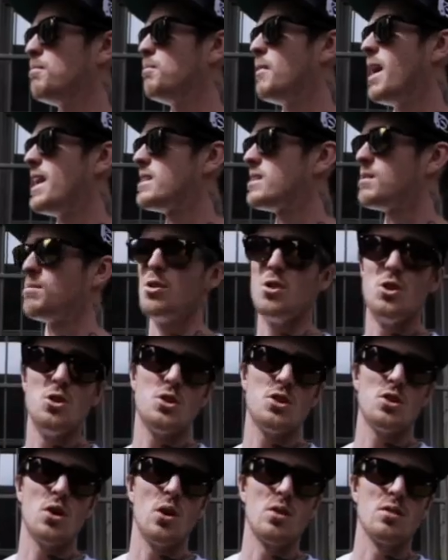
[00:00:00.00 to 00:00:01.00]
make some new
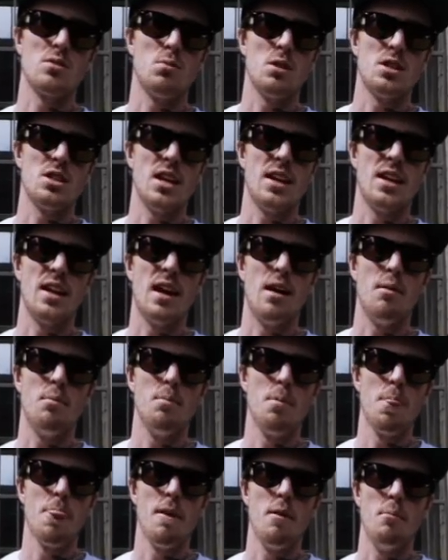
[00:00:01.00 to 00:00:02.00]
songs, which ended up
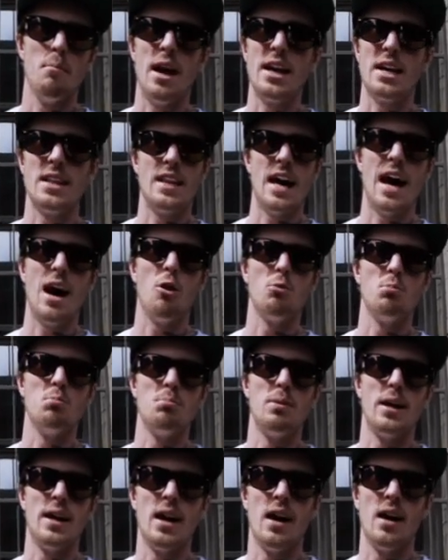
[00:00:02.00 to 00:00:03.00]
making the
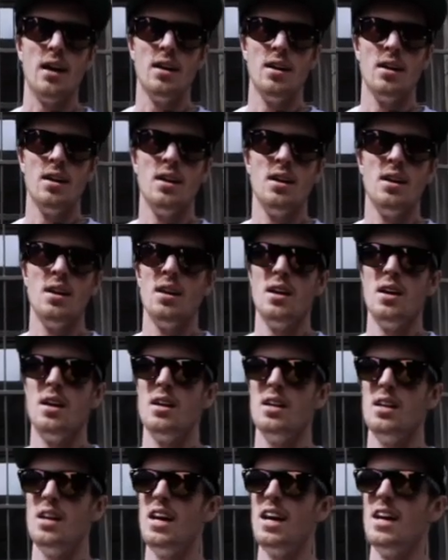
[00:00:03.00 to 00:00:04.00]
album better.
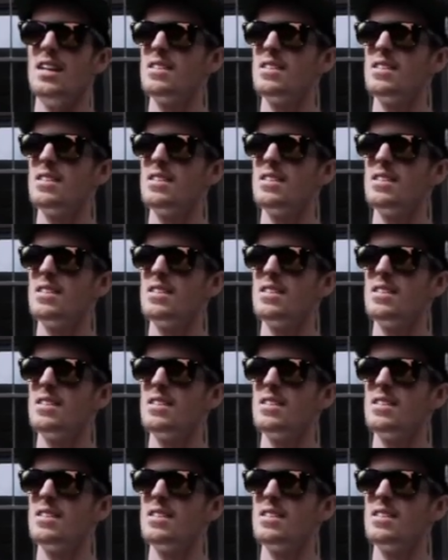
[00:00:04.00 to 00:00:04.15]
Yeah,